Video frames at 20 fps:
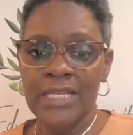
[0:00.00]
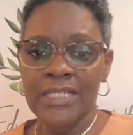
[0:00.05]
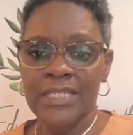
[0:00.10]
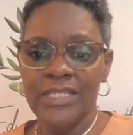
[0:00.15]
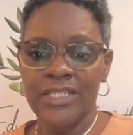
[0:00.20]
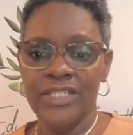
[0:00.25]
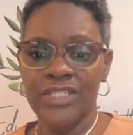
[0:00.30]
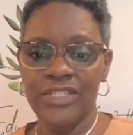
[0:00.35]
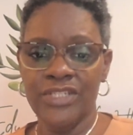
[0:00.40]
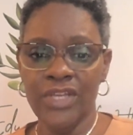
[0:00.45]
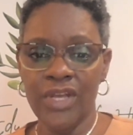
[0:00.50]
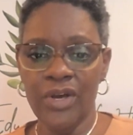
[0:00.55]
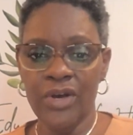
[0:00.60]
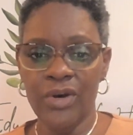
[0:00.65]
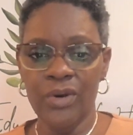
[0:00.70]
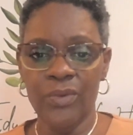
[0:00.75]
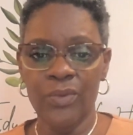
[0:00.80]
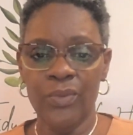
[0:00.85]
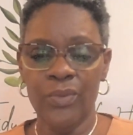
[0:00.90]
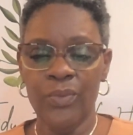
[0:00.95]

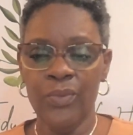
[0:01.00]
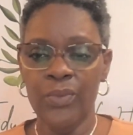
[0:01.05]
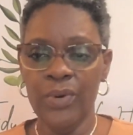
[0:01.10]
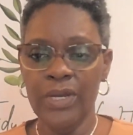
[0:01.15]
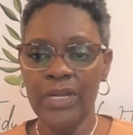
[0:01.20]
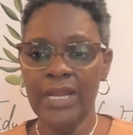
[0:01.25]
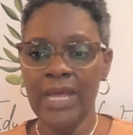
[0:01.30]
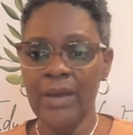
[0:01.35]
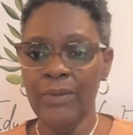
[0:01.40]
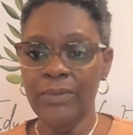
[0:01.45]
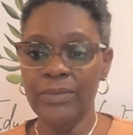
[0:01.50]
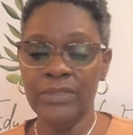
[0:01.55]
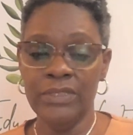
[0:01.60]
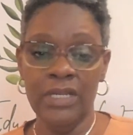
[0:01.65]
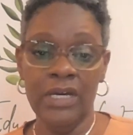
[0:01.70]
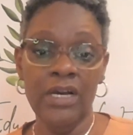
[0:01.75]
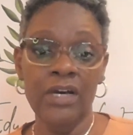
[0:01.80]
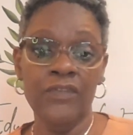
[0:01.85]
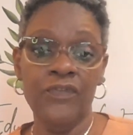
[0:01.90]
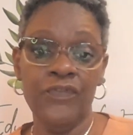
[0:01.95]
So, what I would
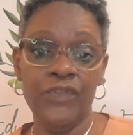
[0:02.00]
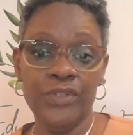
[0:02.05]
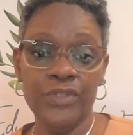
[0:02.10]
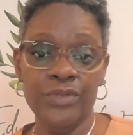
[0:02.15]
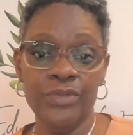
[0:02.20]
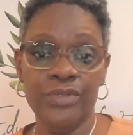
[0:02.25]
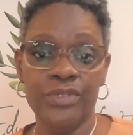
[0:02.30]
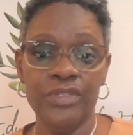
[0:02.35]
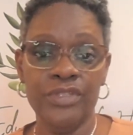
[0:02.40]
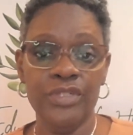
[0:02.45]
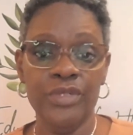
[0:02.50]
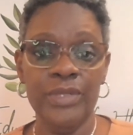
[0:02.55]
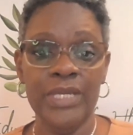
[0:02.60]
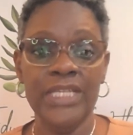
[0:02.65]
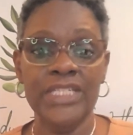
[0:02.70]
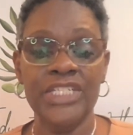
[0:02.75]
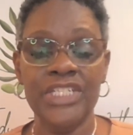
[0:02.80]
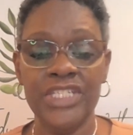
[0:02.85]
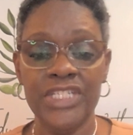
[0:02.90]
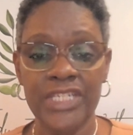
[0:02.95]
love for you to do
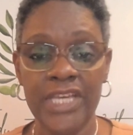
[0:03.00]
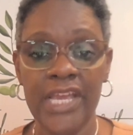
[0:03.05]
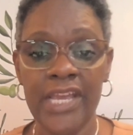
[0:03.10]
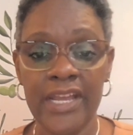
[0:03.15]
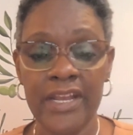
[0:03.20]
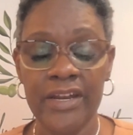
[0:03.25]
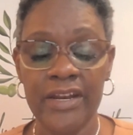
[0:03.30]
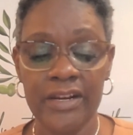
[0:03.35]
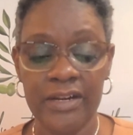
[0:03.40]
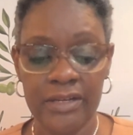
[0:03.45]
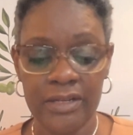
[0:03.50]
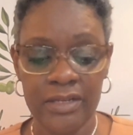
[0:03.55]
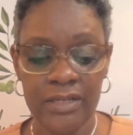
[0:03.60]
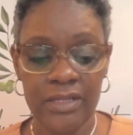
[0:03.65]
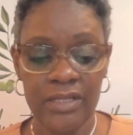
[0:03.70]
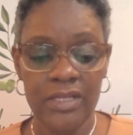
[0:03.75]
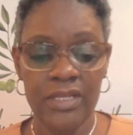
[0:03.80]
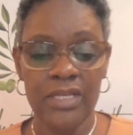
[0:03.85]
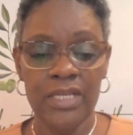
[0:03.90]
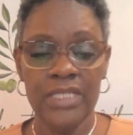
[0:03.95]
is share.
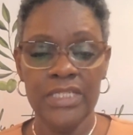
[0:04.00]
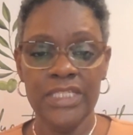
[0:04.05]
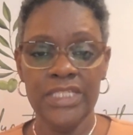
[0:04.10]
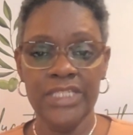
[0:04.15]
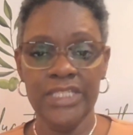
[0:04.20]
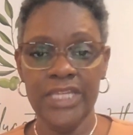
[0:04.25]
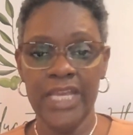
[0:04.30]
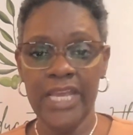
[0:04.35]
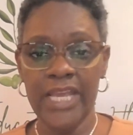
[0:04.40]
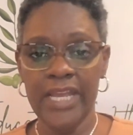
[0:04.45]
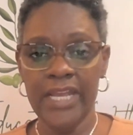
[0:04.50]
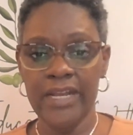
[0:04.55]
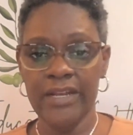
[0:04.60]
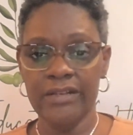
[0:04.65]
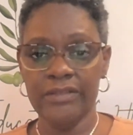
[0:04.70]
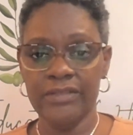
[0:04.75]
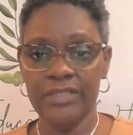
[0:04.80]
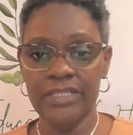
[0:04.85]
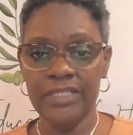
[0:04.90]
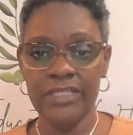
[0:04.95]

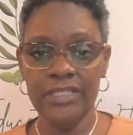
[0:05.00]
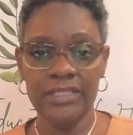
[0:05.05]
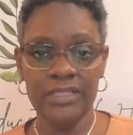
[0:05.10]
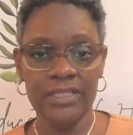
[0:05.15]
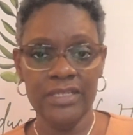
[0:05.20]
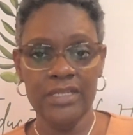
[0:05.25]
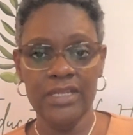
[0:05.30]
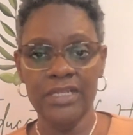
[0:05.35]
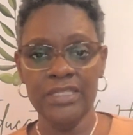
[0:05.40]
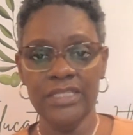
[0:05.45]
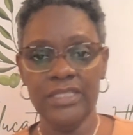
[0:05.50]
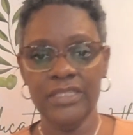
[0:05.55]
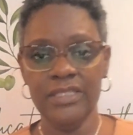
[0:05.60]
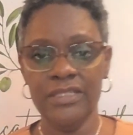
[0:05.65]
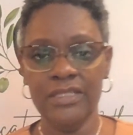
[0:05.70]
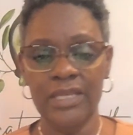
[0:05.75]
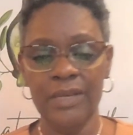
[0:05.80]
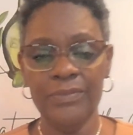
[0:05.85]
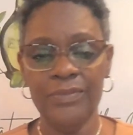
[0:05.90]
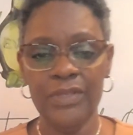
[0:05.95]
This is a
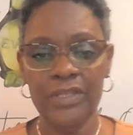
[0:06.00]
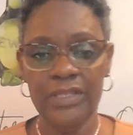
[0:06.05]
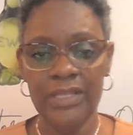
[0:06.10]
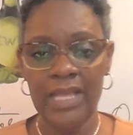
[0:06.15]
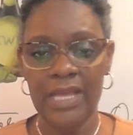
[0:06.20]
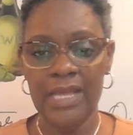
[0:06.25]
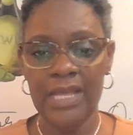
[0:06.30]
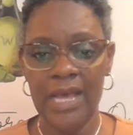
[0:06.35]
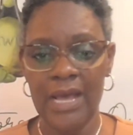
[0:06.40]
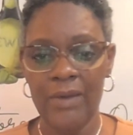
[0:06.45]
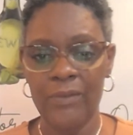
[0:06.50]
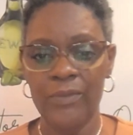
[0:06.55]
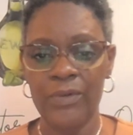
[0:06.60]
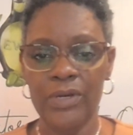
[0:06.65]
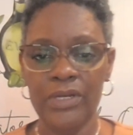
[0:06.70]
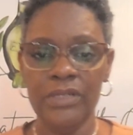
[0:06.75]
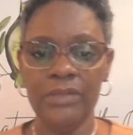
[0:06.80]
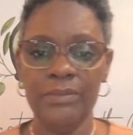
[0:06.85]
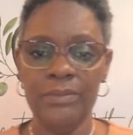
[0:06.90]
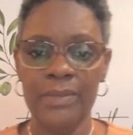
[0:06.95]
something that I
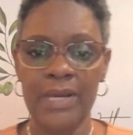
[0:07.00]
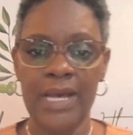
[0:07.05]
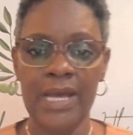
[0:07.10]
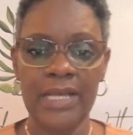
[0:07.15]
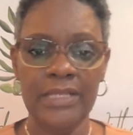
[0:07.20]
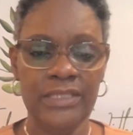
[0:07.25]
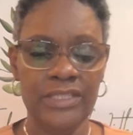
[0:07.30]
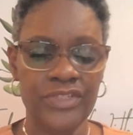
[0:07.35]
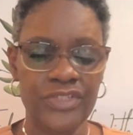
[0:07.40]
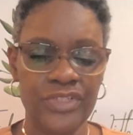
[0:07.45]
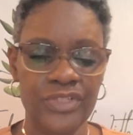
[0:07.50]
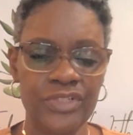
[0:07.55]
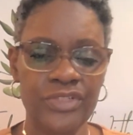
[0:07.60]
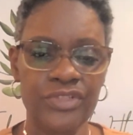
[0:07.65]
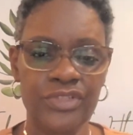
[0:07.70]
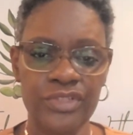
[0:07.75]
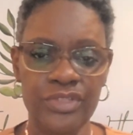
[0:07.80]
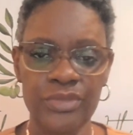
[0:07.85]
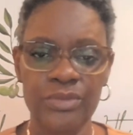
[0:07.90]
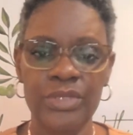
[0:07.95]
want my listeners
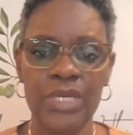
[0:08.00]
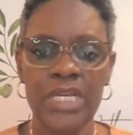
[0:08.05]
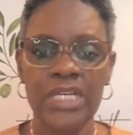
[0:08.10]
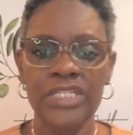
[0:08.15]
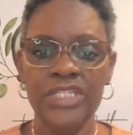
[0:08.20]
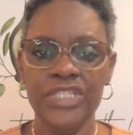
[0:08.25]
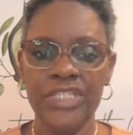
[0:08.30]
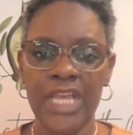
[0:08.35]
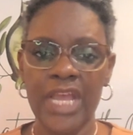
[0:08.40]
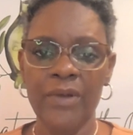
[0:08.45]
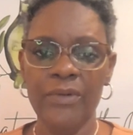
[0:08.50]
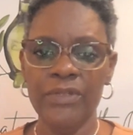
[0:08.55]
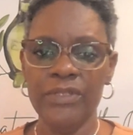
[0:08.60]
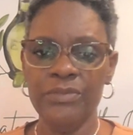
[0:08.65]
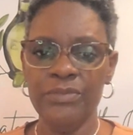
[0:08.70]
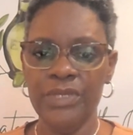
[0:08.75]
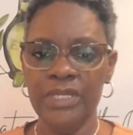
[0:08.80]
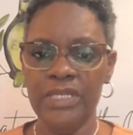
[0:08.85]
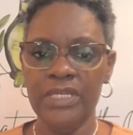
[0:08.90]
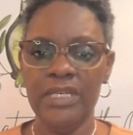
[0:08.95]
to do. Share with
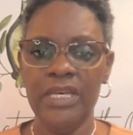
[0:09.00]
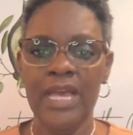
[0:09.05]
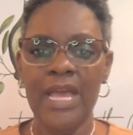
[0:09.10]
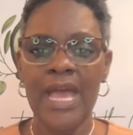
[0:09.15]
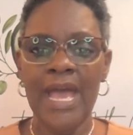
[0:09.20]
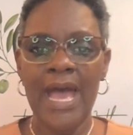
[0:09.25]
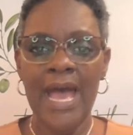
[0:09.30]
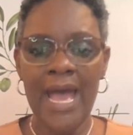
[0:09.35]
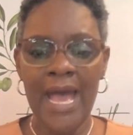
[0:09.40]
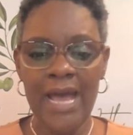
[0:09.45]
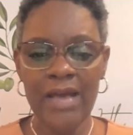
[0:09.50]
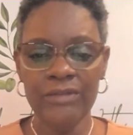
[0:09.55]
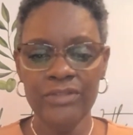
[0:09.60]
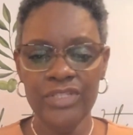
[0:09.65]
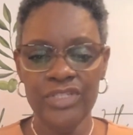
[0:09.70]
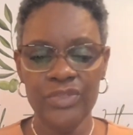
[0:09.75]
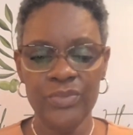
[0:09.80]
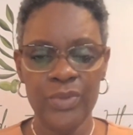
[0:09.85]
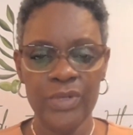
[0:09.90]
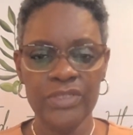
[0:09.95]
me how
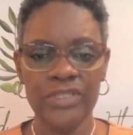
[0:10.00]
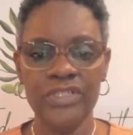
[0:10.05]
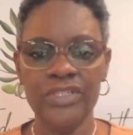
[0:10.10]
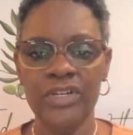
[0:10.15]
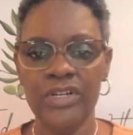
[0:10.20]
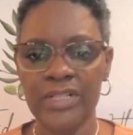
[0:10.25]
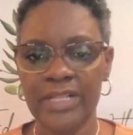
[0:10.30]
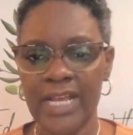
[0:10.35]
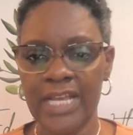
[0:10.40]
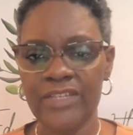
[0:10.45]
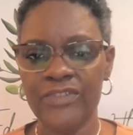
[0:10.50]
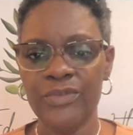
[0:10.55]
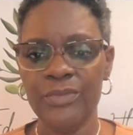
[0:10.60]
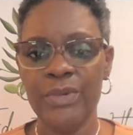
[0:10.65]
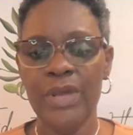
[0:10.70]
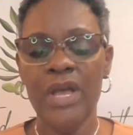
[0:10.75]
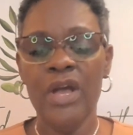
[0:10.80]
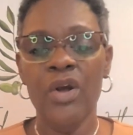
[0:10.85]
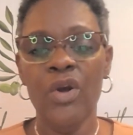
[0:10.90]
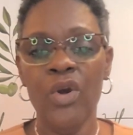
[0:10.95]
this works in your classroom,
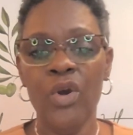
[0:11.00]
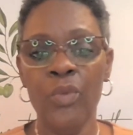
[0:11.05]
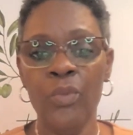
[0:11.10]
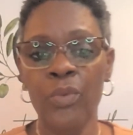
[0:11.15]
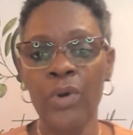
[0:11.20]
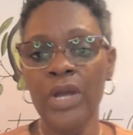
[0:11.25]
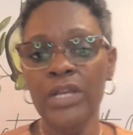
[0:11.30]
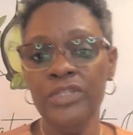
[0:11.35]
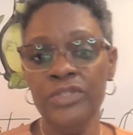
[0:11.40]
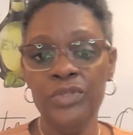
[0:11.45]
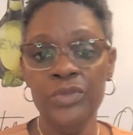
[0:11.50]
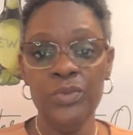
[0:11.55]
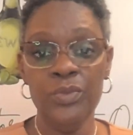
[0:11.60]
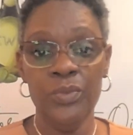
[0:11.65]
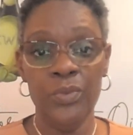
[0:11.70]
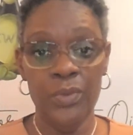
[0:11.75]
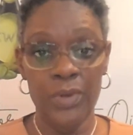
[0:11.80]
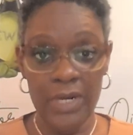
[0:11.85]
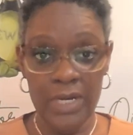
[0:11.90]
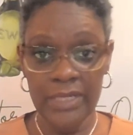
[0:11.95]
or what you
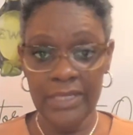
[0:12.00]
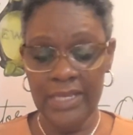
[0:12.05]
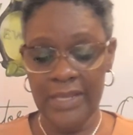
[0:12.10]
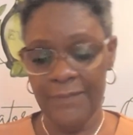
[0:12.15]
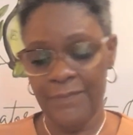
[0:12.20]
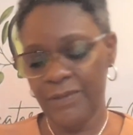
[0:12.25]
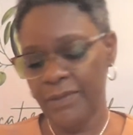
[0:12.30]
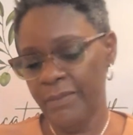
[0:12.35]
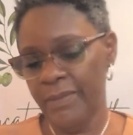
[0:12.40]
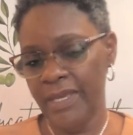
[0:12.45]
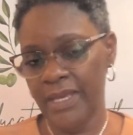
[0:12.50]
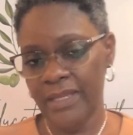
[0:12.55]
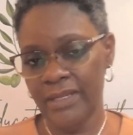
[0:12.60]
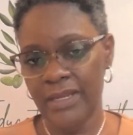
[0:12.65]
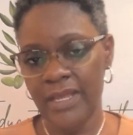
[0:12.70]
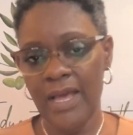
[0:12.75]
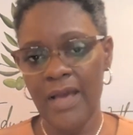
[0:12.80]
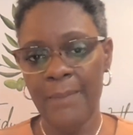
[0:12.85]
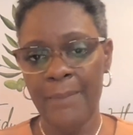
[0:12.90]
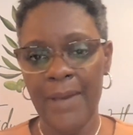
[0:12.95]
would implement
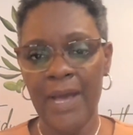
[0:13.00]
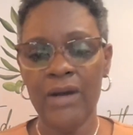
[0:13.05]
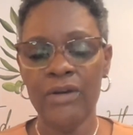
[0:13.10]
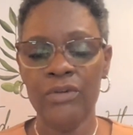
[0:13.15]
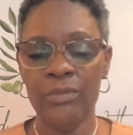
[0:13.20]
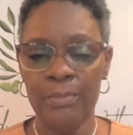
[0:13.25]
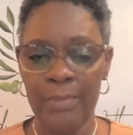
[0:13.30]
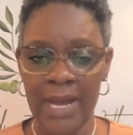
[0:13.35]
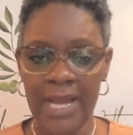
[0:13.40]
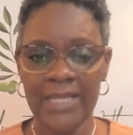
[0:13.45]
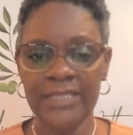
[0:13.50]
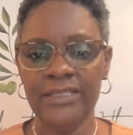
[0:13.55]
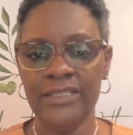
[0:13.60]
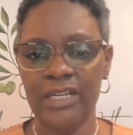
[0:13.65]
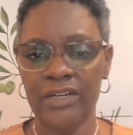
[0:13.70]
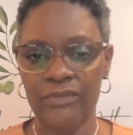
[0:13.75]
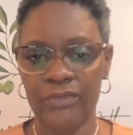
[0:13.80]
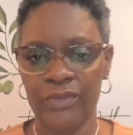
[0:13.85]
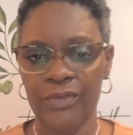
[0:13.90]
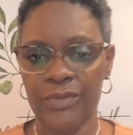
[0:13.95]
about
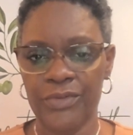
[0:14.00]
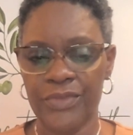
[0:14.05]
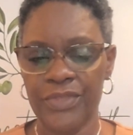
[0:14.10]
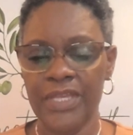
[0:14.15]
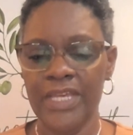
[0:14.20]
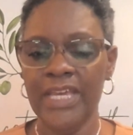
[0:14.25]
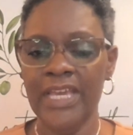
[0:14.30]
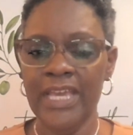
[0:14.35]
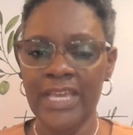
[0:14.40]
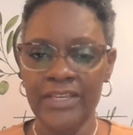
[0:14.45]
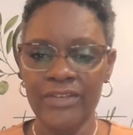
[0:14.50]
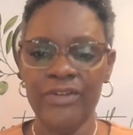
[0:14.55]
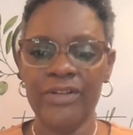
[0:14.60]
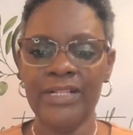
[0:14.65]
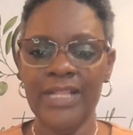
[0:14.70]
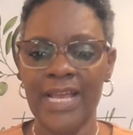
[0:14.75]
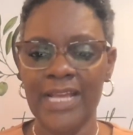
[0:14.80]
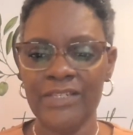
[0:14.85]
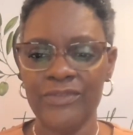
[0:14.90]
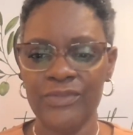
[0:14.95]
mindset growth in your
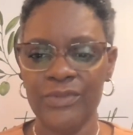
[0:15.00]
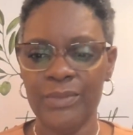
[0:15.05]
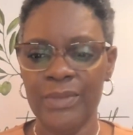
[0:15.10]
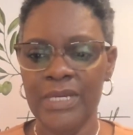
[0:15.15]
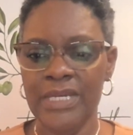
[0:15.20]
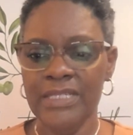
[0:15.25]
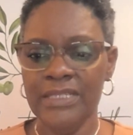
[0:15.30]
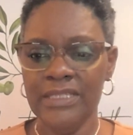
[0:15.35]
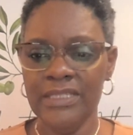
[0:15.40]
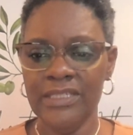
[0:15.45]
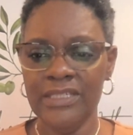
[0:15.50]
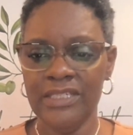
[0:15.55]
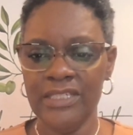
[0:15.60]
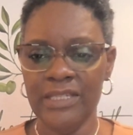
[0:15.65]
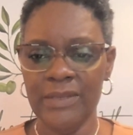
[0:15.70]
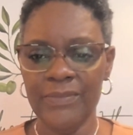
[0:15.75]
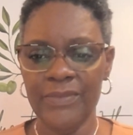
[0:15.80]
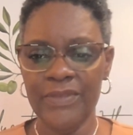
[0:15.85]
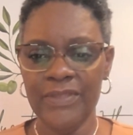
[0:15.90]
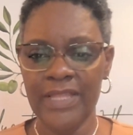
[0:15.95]
classroom. This is
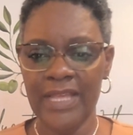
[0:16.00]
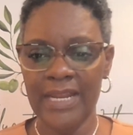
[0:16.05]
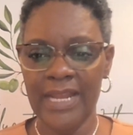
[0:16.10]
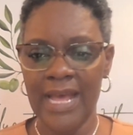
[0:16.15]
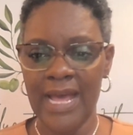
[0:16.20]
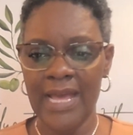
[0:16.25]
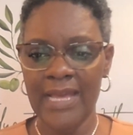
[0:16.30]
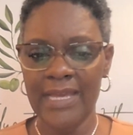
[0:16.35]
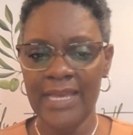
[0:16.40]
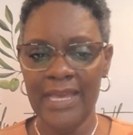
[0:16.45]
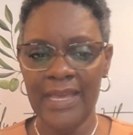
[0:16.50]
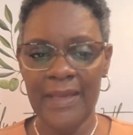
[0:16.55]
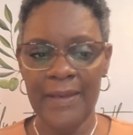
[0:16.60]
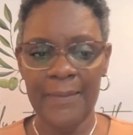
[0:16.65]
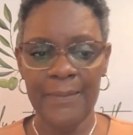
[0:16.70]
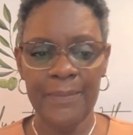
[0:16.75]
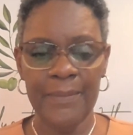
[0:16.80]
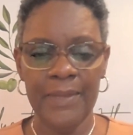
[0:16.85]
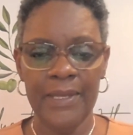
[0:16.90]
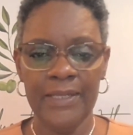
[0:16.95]
something that I
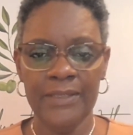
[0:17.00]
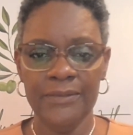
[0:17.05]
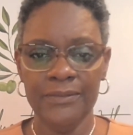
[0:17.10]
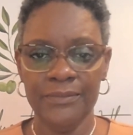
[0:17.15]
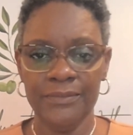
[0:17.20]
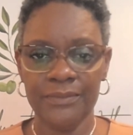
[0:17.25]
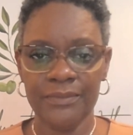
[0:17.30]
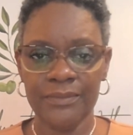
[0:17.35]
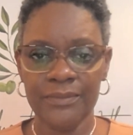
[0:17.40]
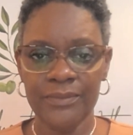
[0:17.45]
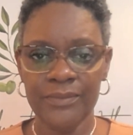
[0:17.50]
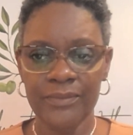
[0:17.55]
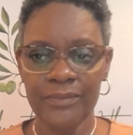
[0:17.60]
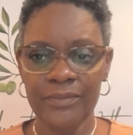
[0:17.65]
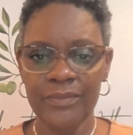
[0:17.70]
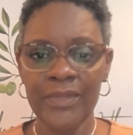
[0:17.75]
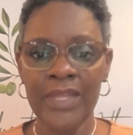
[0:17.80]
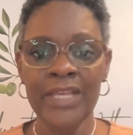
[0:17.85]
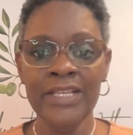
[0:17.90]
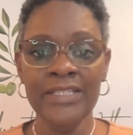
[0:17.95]
am
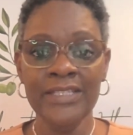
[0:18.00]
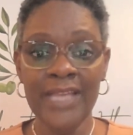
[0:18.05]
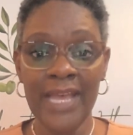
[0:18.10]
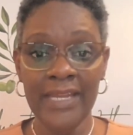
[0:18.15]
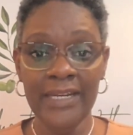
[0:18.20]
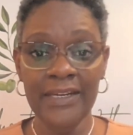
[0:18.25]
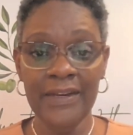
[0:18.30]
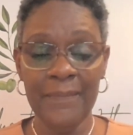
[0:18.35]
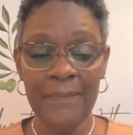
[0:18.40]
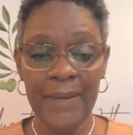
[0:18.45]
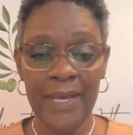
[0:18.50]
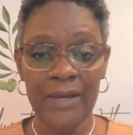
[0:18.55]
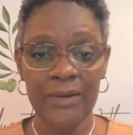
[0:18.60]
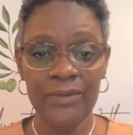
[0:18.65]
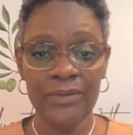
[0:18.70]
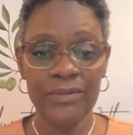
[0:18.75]
excited about.